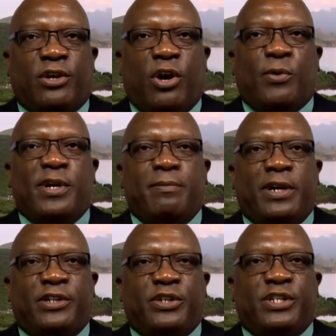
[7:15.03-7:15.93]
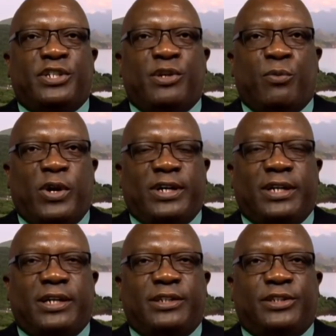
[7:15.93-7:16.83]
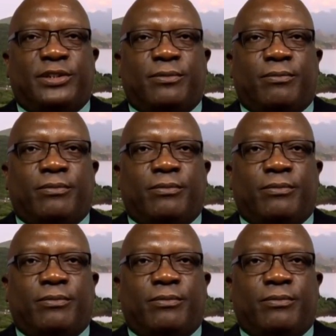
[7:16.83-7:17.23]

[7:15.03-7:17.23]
our emergency workers.